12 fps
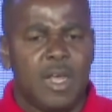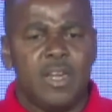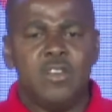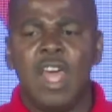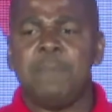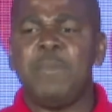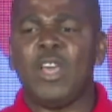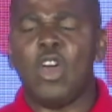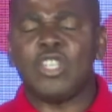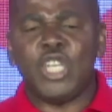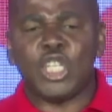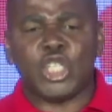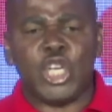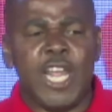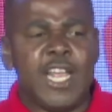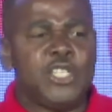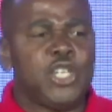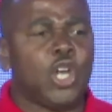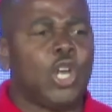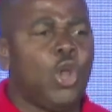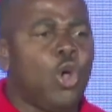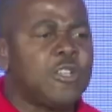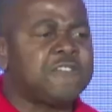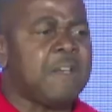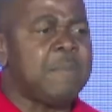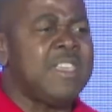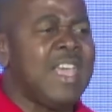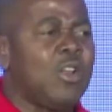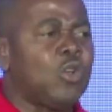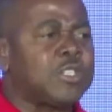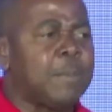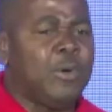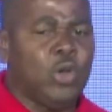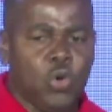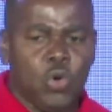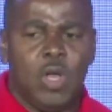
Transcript: Not because you change your clothes from yellow to blue,